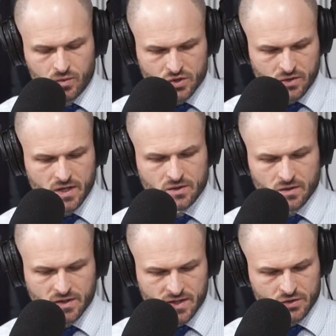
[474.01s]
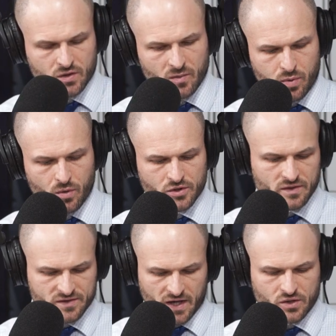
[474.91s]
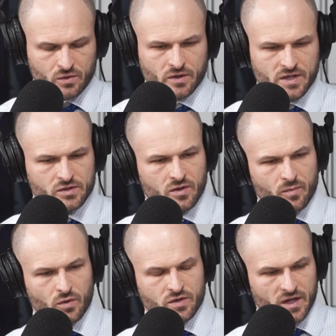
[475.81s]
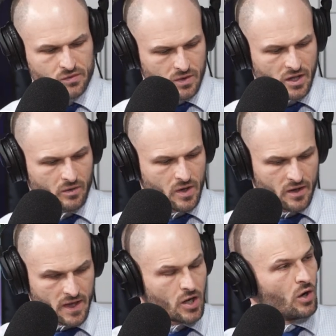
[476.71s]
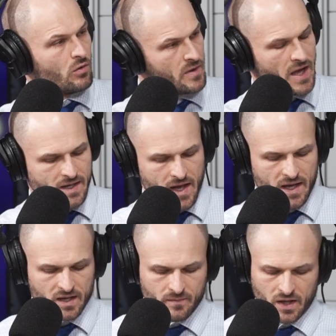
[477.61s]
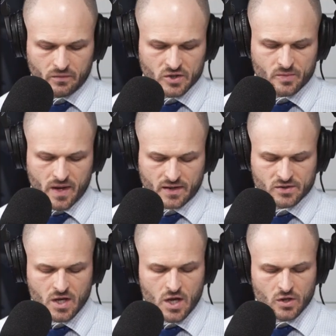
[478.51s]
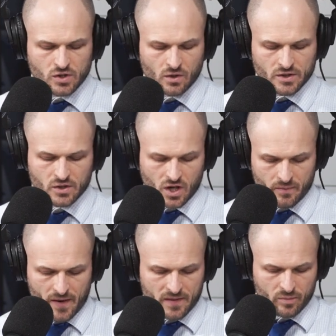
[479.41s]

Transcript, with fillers: once you get to the district portion, sectional and district portion, that's really where they go head-to-head in many respects. So let's talk about the